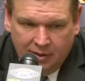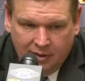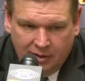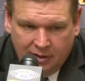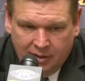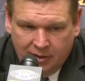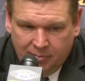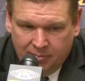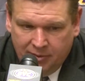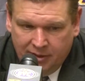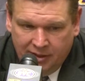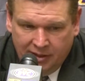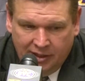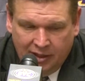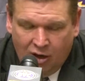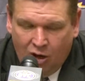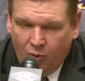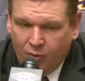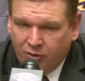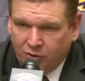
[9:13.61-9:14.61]
And they
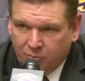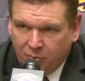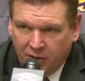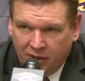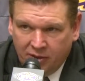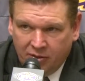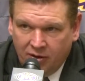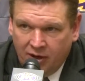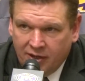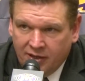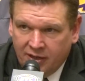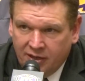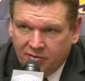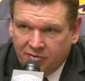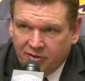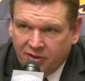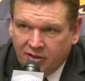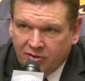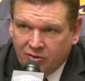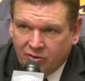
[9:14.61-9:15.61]
always play great
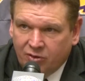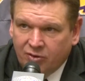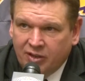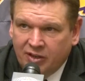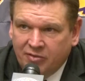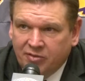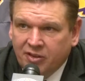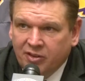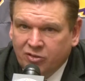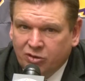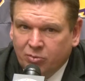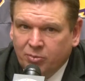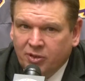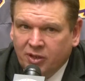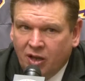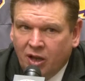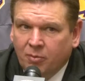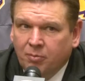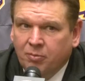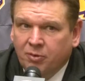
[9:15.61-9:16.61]
defense. Their defense will
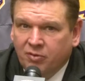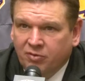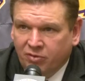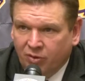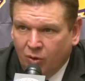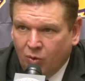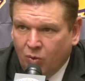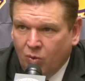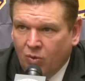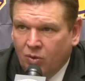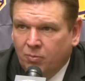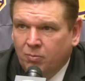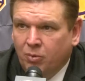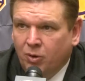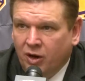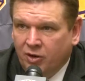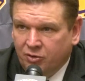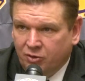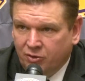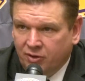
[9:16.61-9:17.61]
be up the floor,
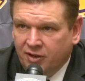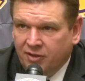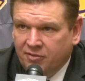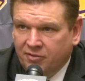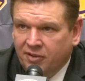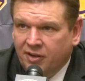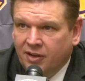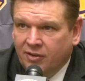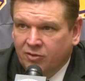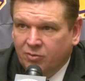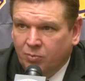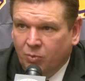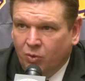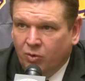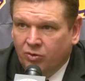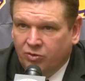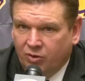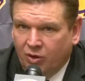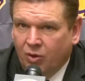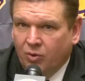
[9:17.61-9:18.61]
pressure defense,
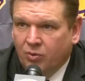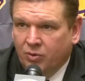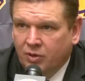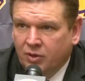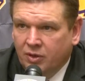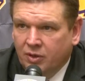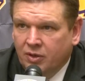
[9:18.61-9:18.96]
more so,